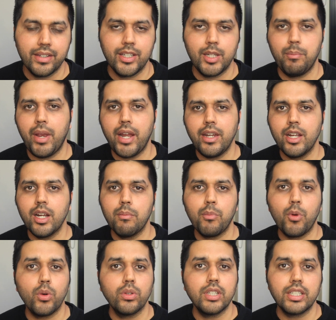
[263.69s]
depending
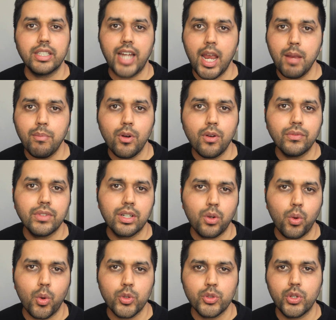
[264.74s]
upon the type of the
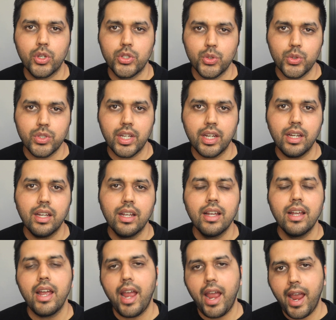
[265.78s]
course you're choosing
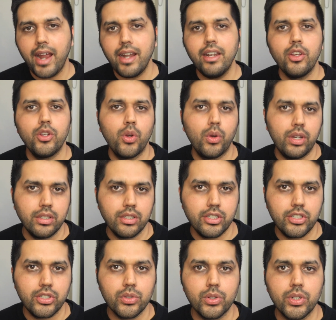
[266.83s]
and your
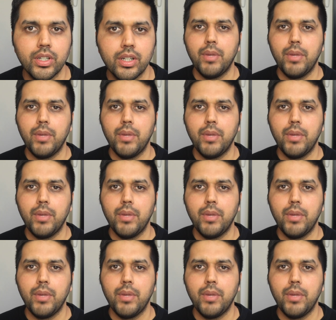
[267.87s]
institute.